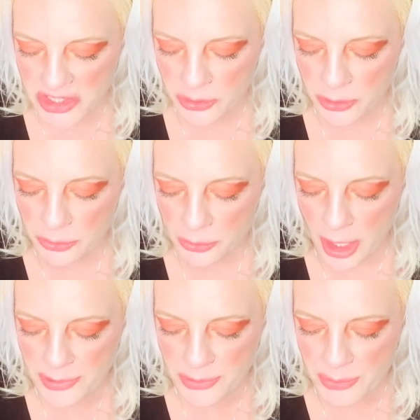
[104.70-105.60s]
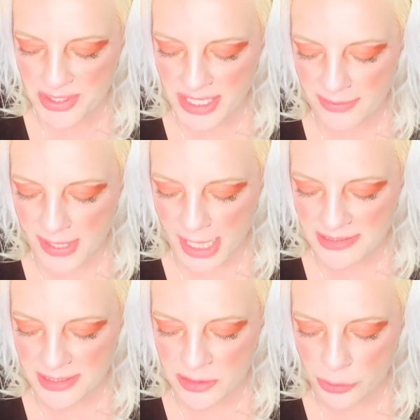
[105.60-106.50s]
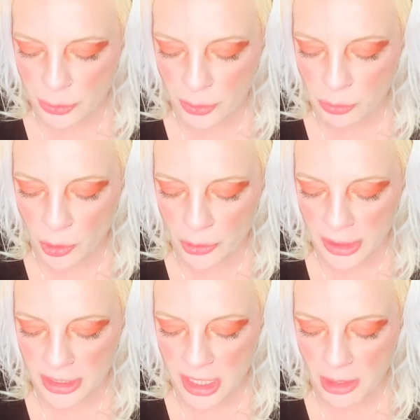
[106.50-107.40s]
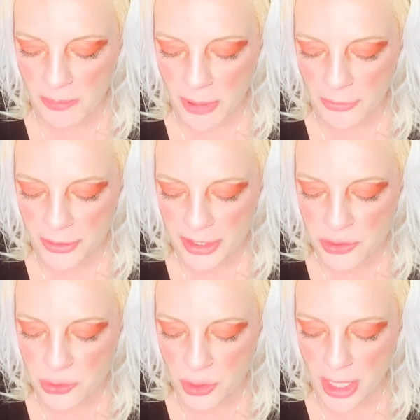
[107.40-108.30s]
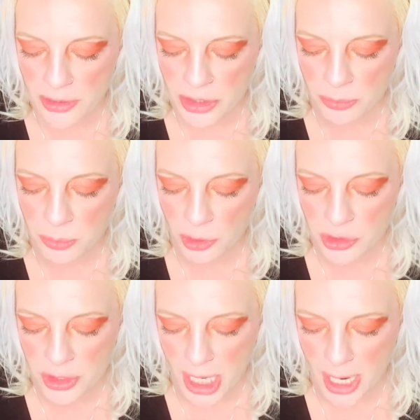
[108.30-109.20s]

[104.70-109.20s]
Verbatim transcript: you will also receive access to enroll in our monthly astrology workshop